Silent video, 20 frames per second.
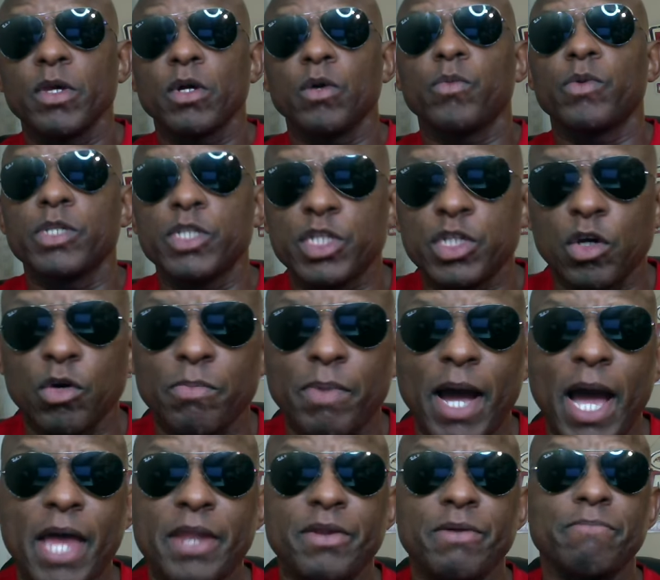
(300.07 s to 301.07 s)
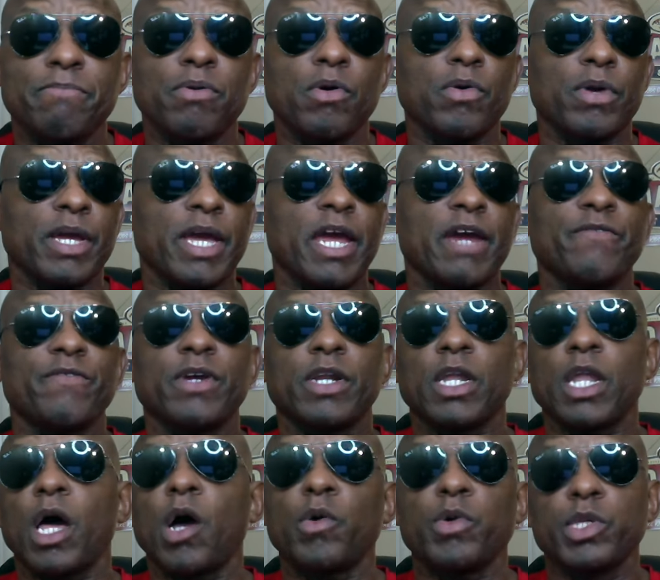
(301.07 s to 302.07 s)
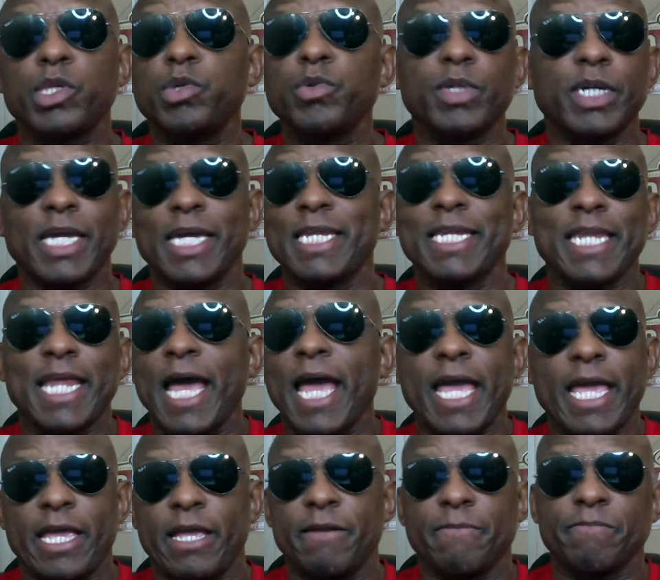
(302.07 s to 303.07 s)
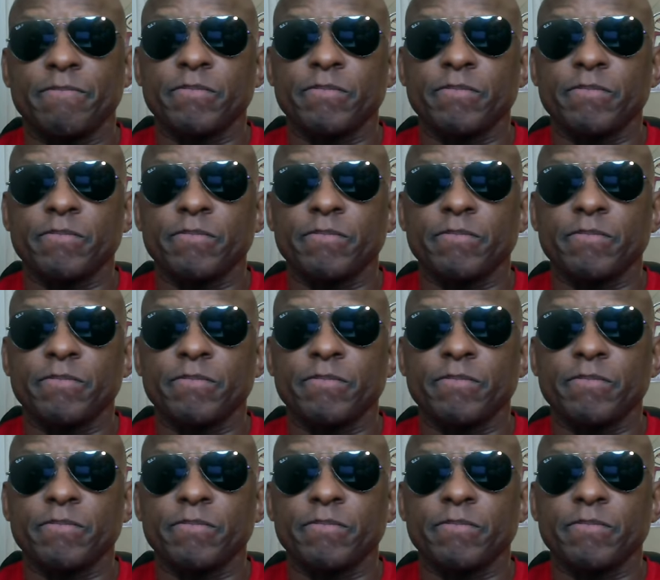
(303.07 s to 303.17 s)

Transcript: when Joe Biden broke every law you can name.